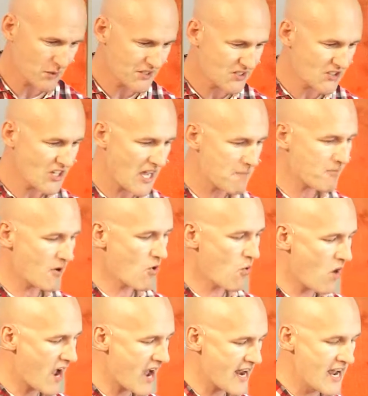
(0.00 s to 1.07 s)
one. Step
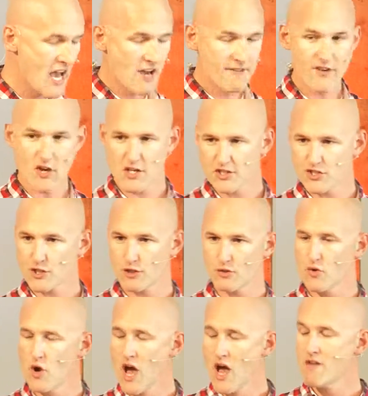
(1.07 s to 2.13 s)
away. Verse
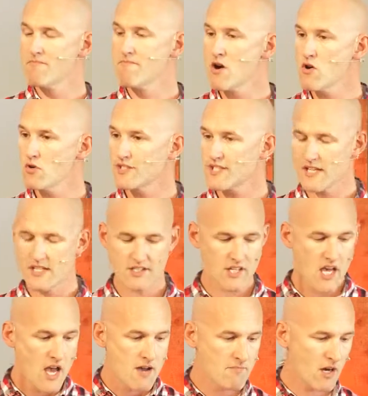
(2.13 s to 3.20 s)
2,
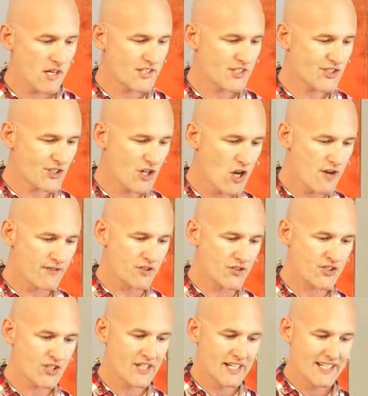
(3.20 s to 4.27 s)
Moses, my
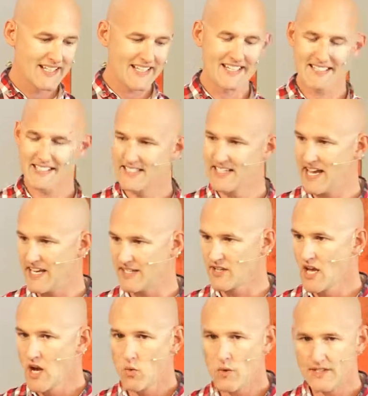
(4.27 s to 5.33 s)
servant, is
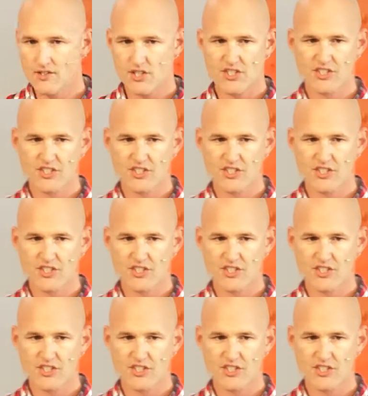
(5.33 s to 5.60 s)
dead. We're to